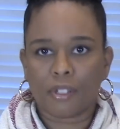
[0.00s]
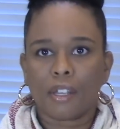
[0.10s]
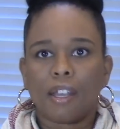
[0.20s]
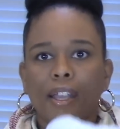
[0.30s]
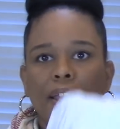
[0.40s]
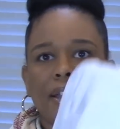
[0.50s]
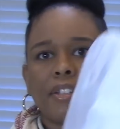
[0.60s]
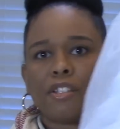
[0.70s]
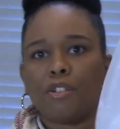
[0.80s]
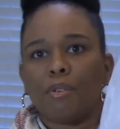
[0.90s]

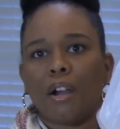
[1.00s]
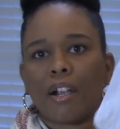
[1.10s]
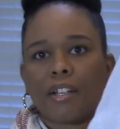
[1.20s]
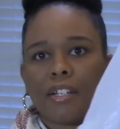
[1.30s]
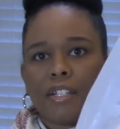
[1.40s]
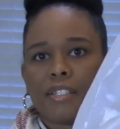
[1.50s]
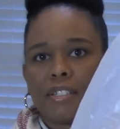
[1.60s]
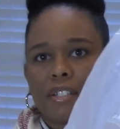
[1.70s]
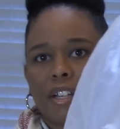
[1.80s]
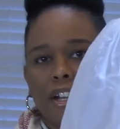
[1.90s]
and you are good
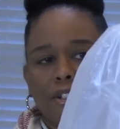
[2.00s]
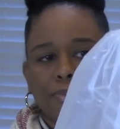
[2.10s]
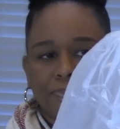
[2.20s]
to go.